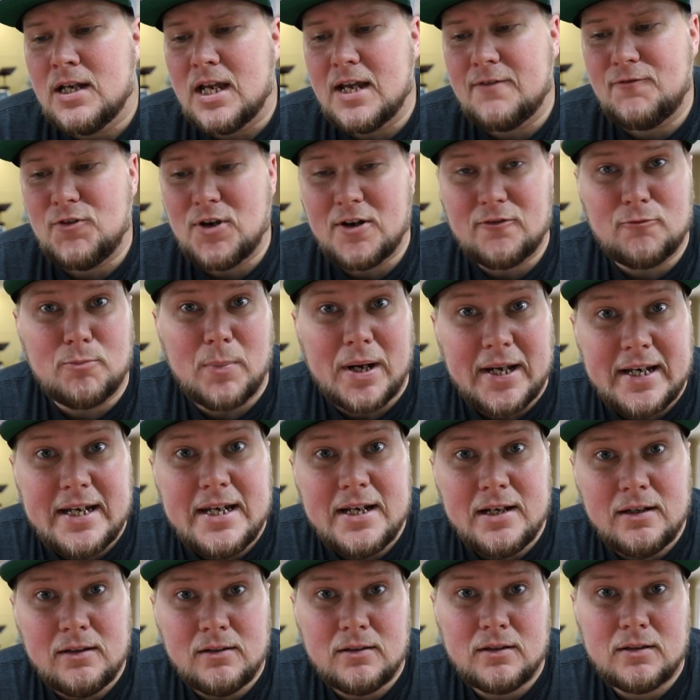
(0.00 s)
If you have
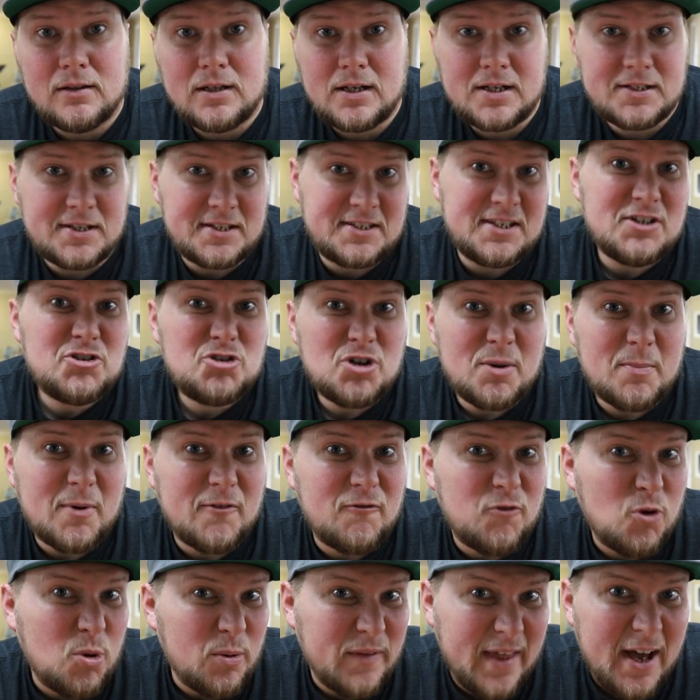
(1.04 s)
money, because I sent you out
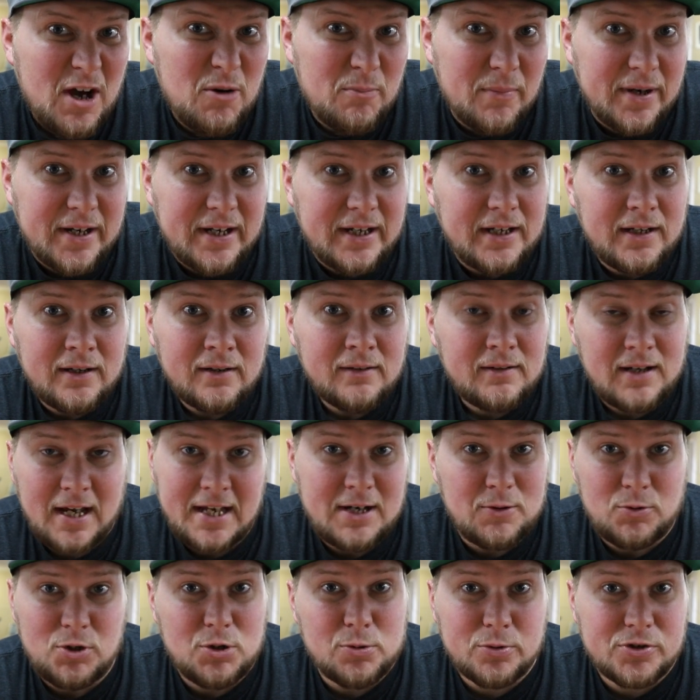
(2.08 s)
before without money
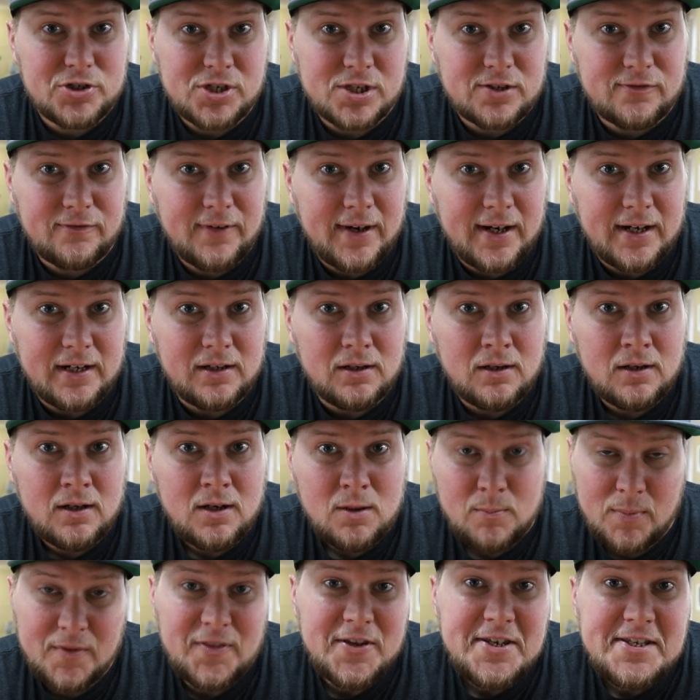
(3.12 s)
and it, you were just fine.
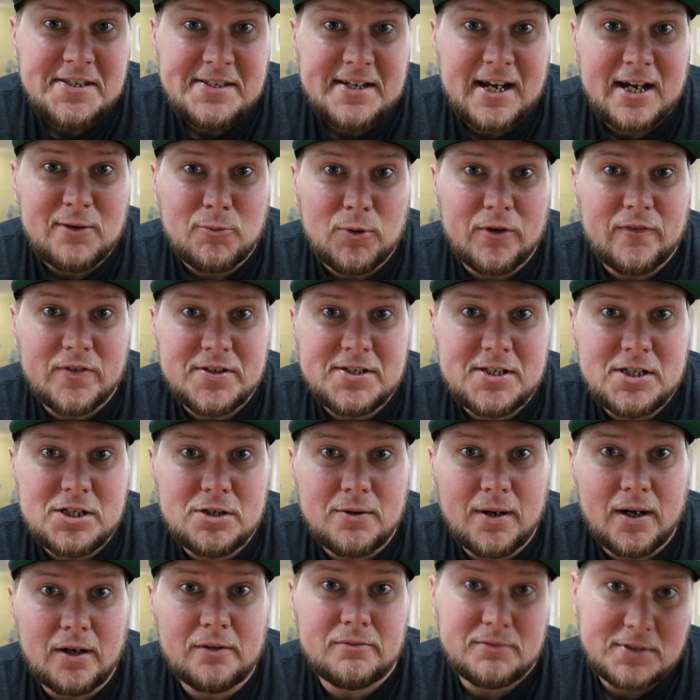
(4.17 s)
But this time, whenever I send
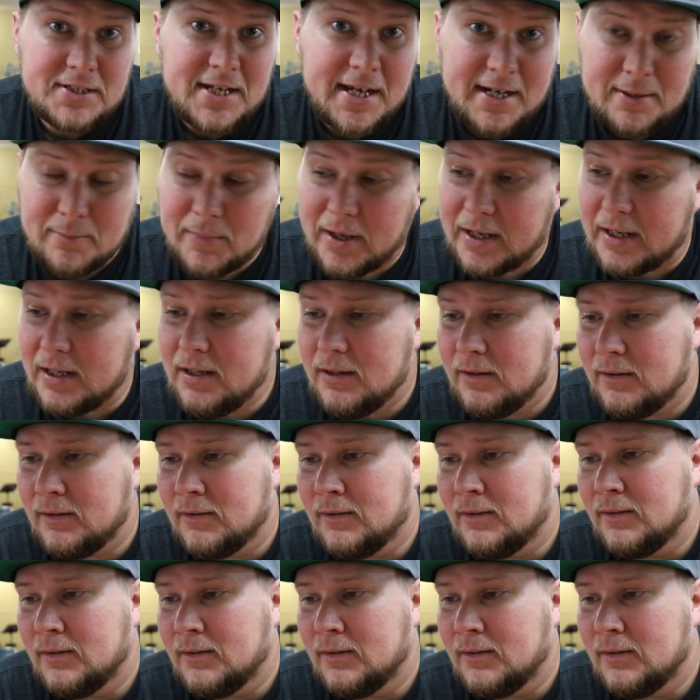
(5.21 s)
you out, take money.